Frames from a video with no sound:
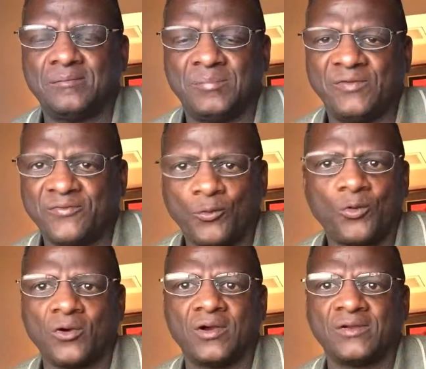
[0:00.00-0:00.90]

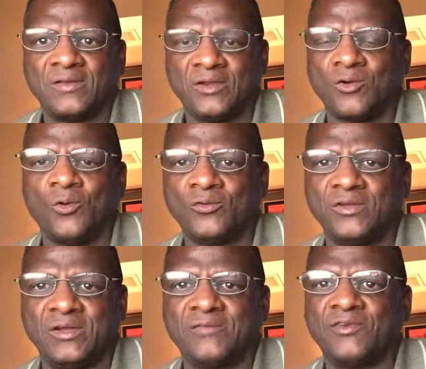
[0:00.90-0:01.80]
before they're old
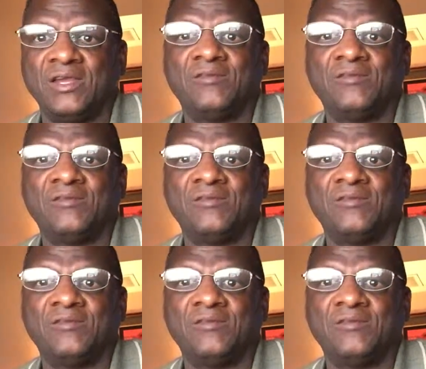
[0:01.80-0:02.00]
enough to